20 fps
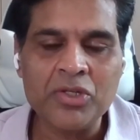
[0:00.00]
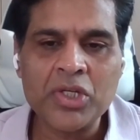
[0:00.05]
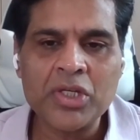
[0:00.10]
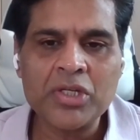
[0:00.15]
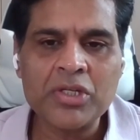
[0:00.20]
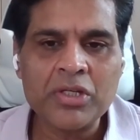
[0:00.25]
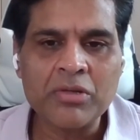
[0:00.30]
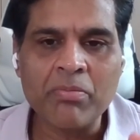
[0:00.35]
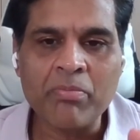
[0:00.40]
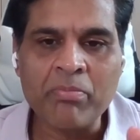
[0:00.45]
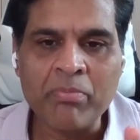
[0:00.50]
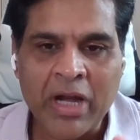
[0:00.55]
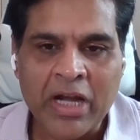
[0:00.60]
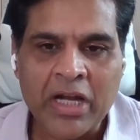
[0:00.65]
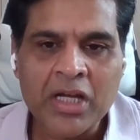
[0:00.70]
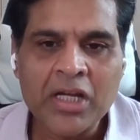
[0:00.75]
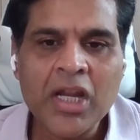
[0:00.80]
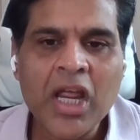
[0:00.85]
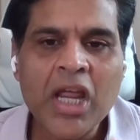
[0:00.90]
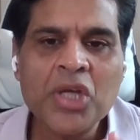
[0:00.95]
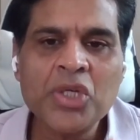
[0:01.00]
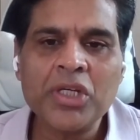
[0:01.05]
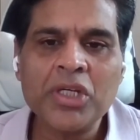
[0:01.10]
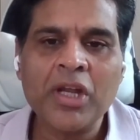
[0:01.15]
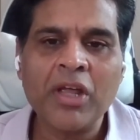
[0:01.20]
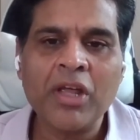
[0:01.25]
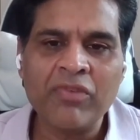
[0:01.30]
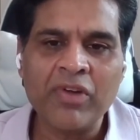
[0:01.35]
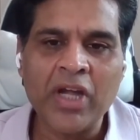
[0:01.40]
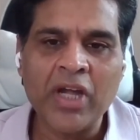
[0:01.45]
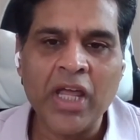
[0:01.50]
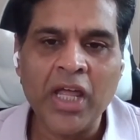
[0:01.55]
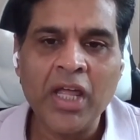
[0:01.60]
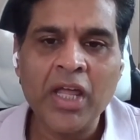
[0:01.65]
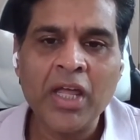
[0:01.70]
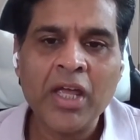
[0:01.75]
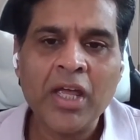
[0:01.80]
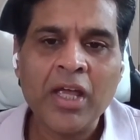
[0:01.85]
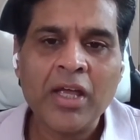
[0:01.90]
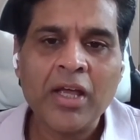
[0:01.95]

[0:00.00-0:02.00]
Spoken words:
just meditation every day.